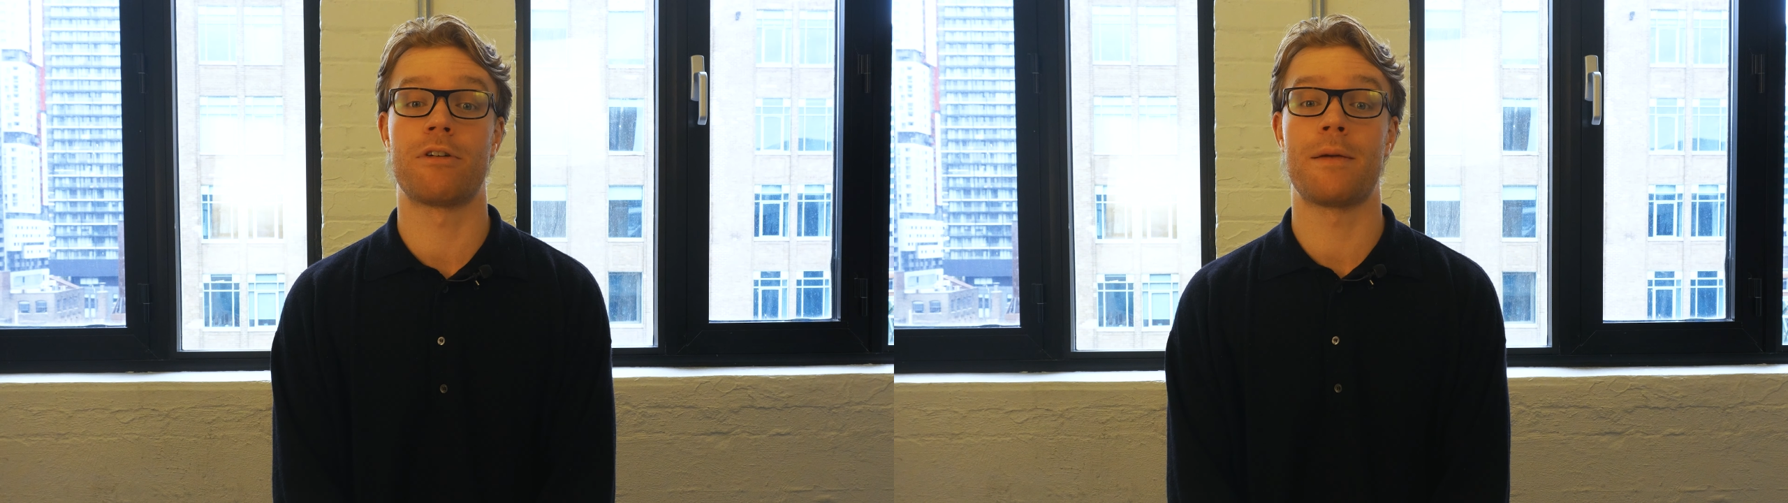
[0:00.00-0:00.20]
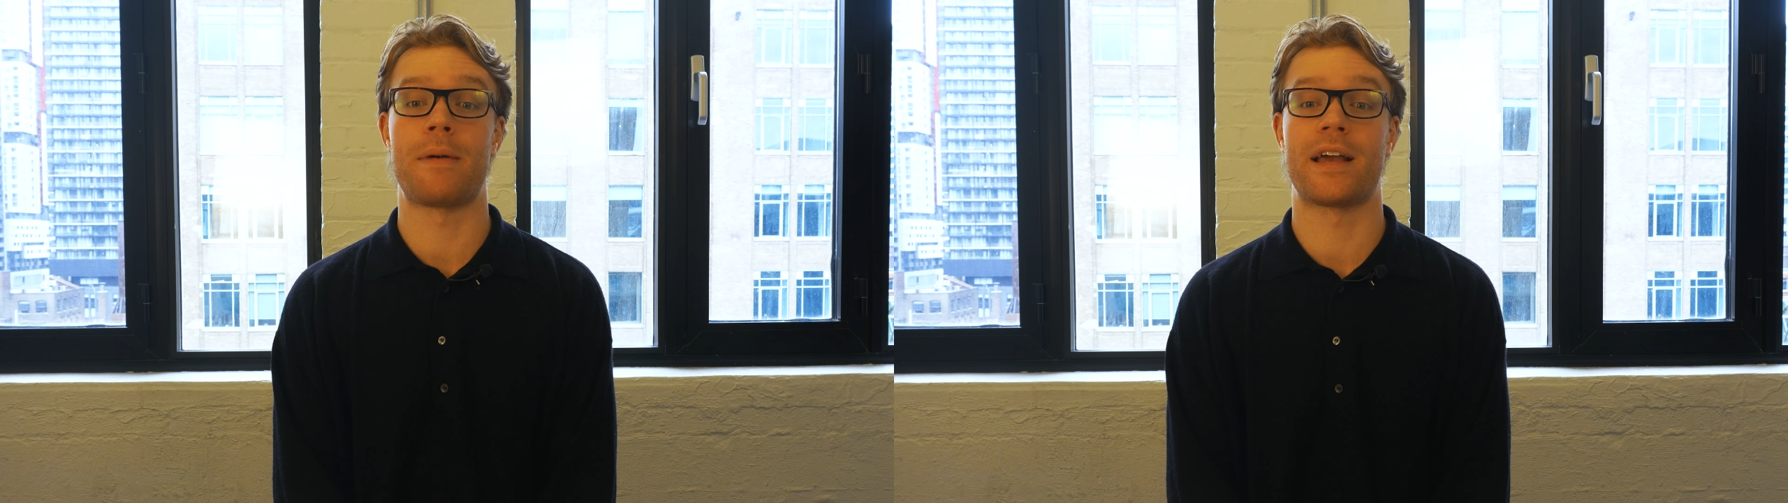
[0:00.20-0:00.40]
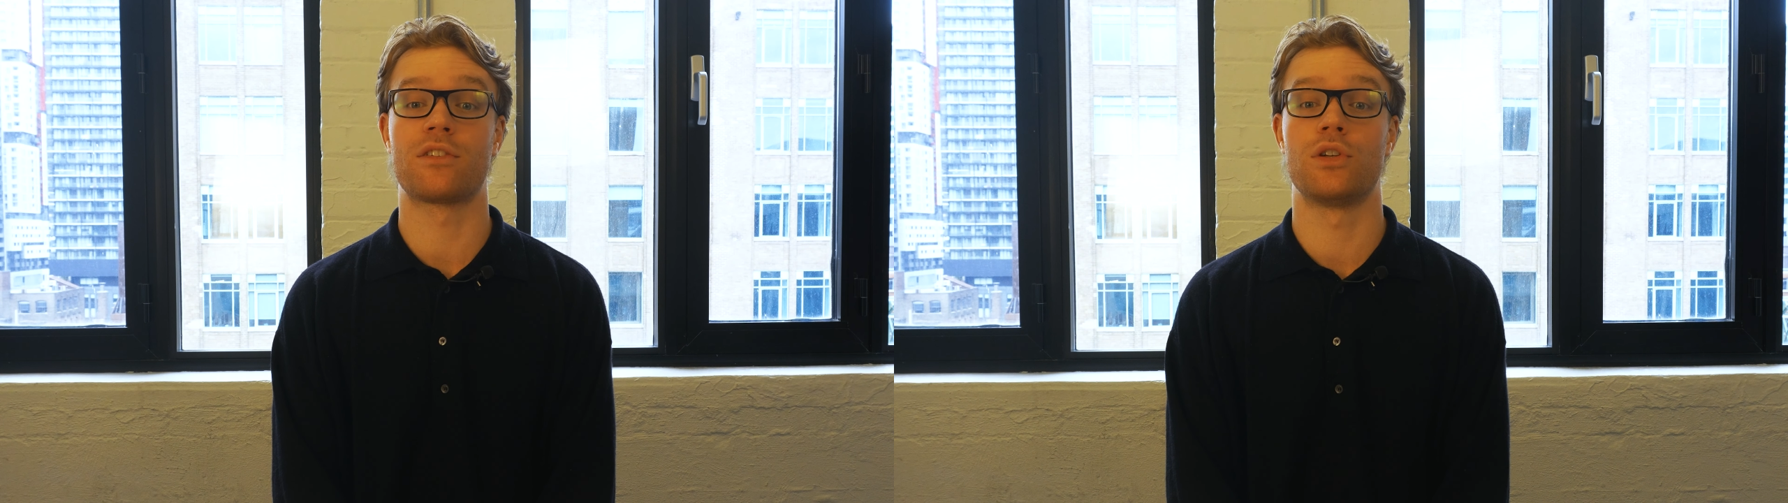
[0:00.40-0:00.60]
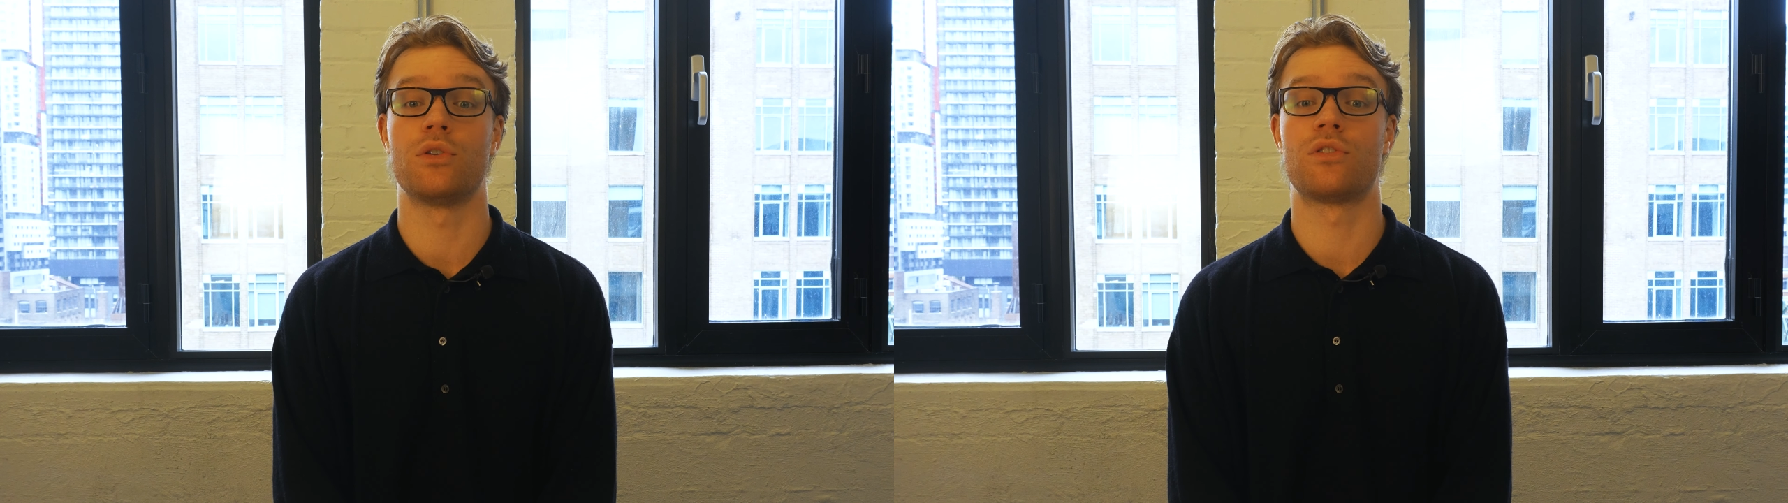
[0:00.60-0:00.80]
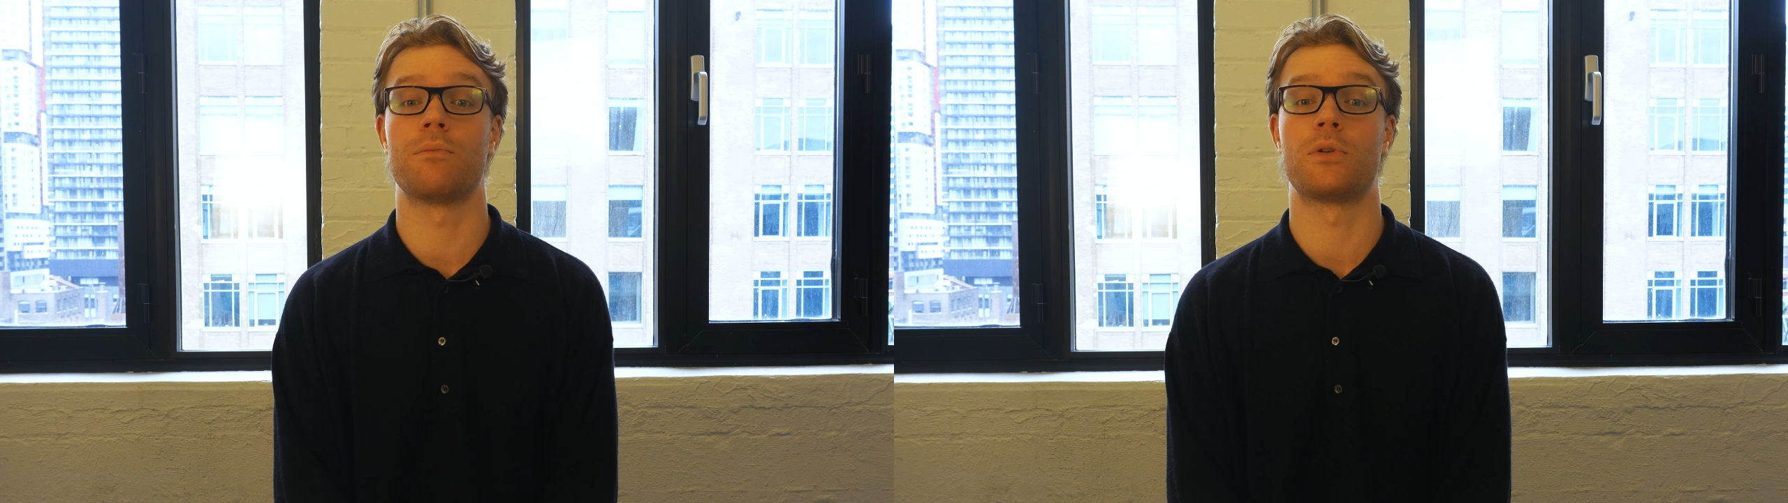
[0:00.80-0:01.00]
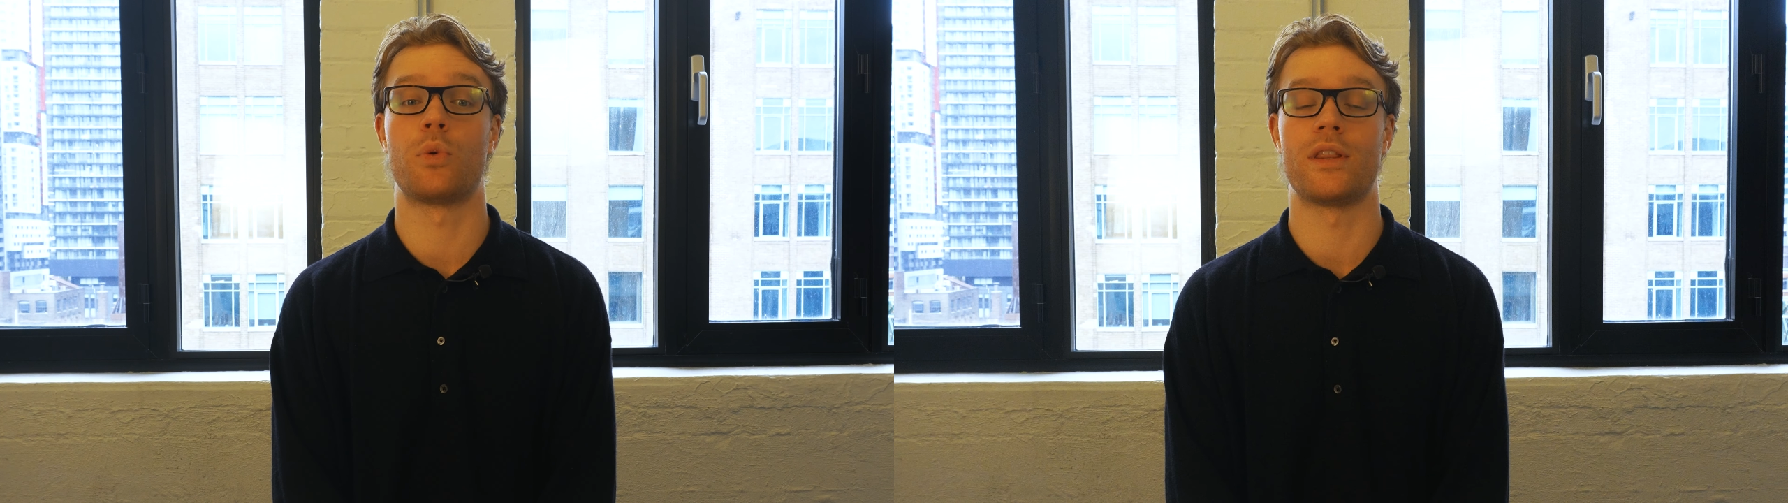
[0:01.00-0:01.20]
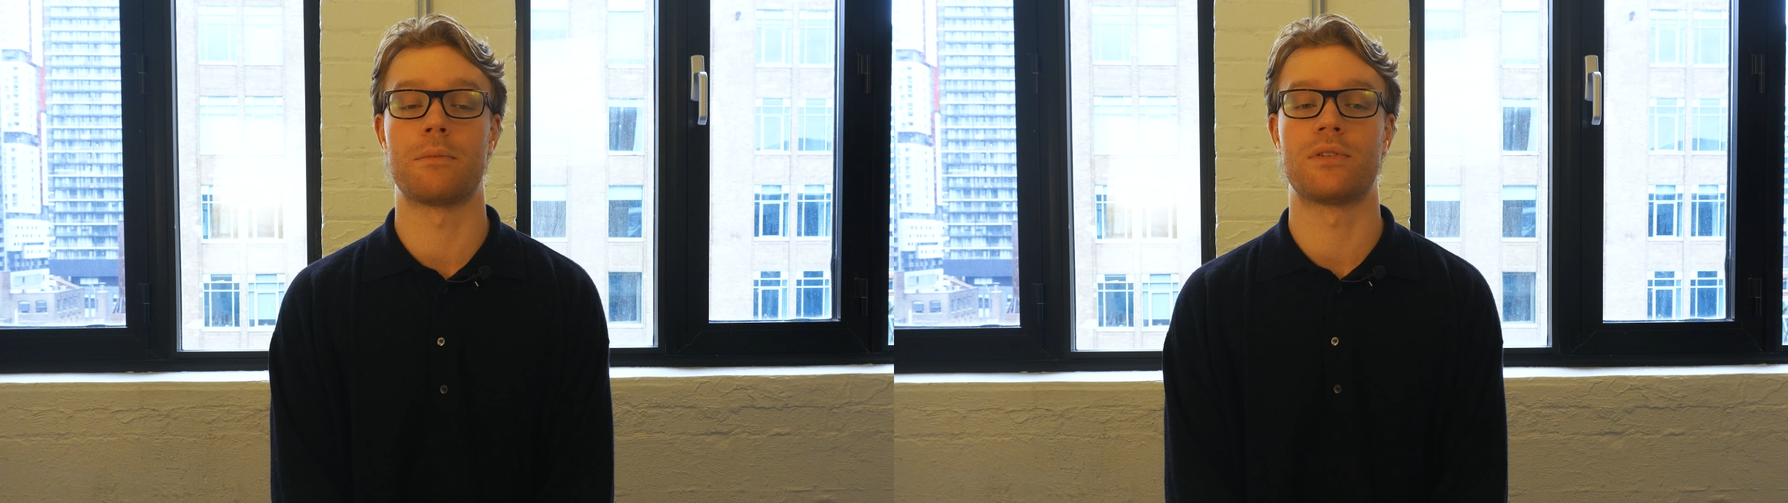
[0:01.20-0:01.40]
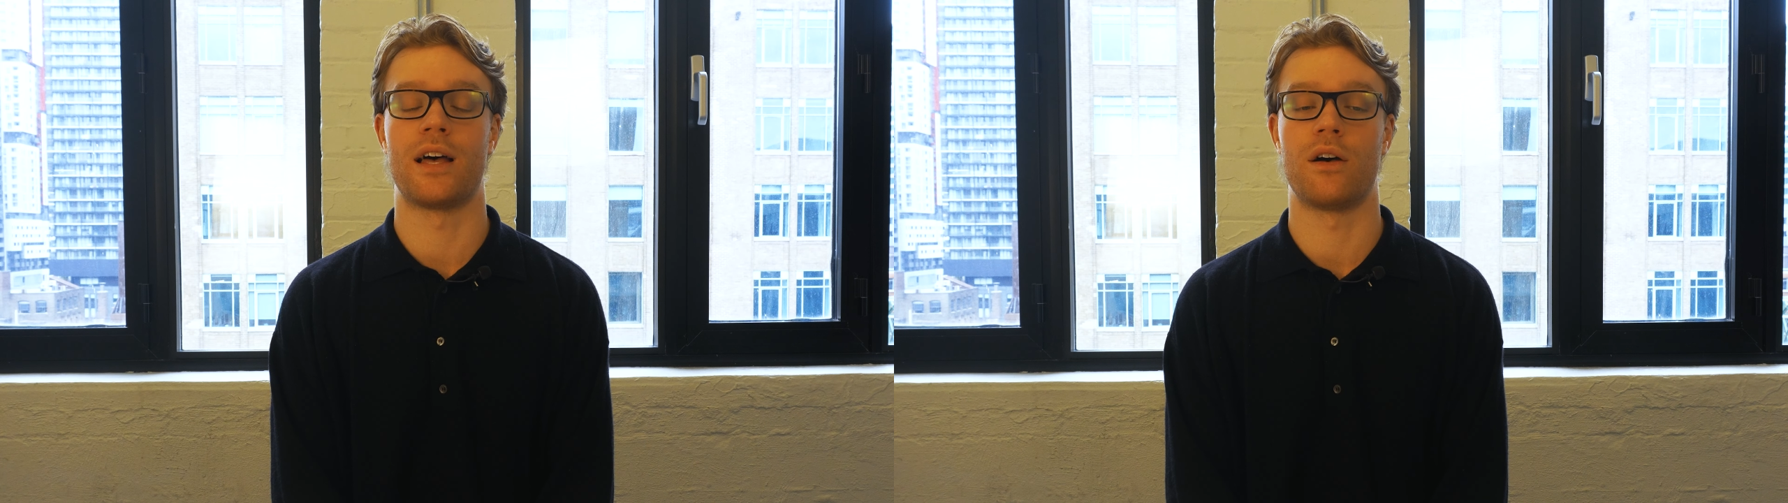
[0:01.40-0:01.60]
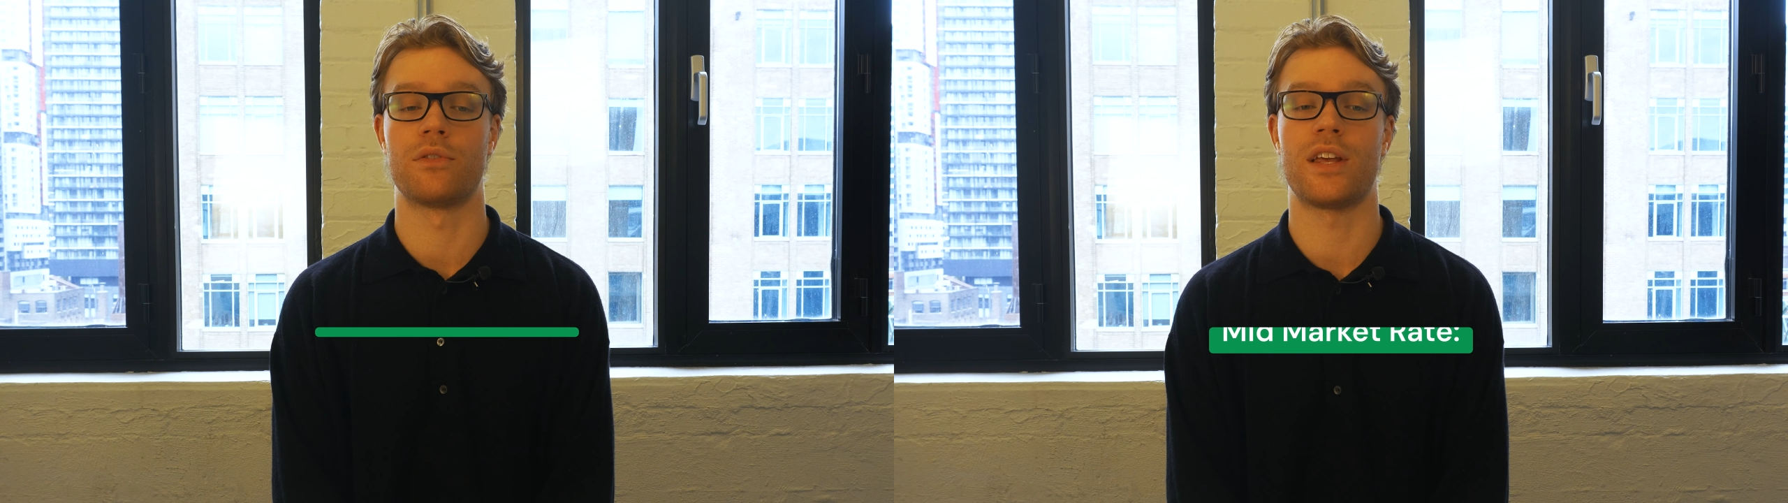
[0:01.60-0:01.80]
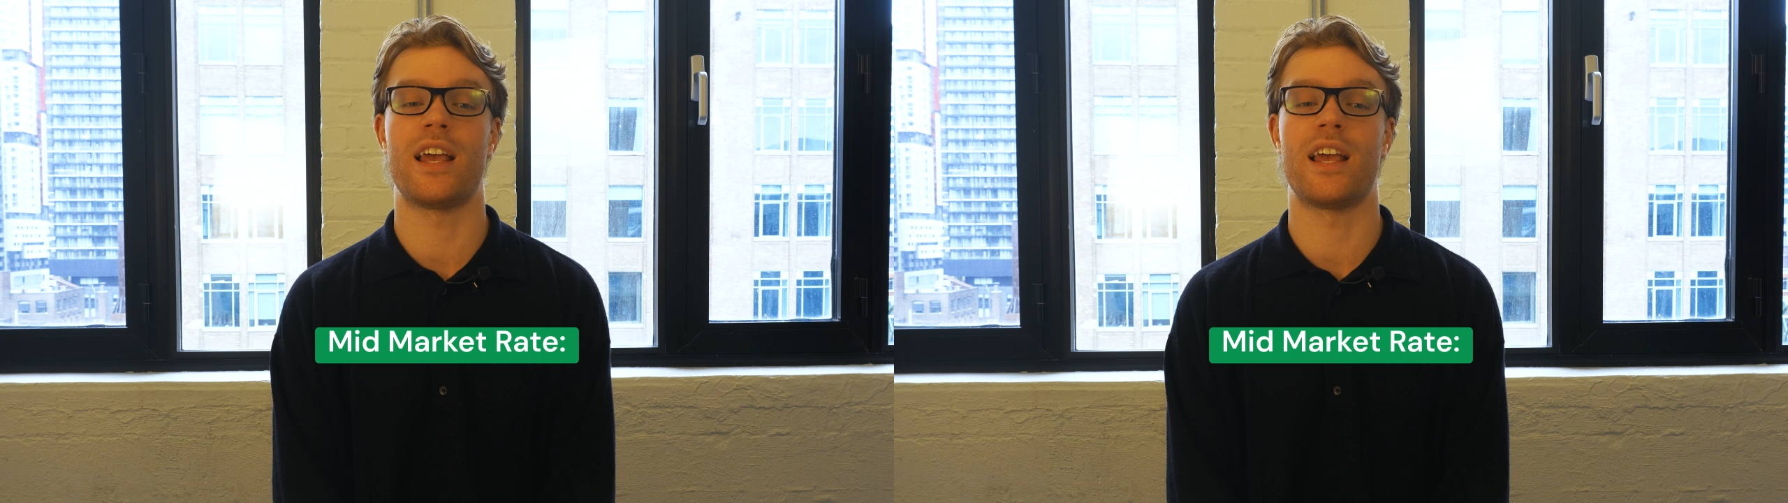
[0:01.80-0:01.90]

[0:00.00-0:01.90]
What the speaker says: rate banks used between themselves,